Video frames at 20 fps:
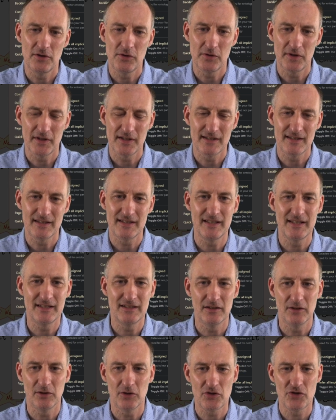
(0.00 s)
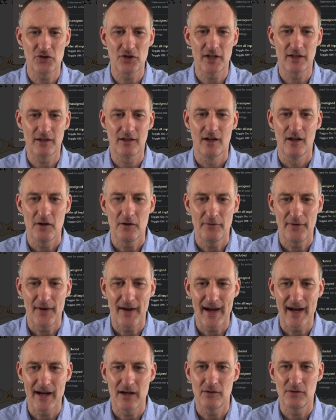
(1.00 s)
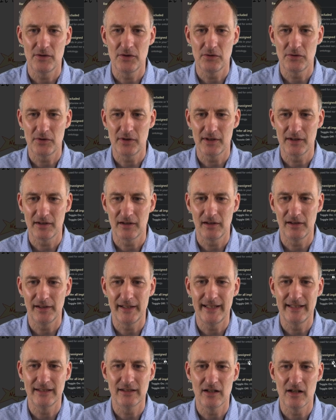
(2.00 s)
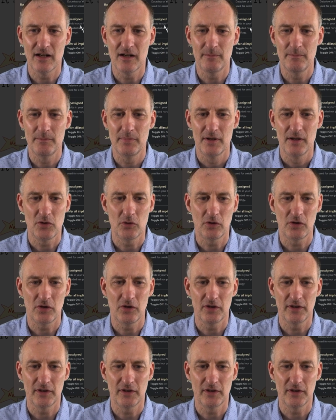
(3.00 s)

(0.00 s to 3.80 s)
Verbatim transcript: You can see the logic of how you can clean up your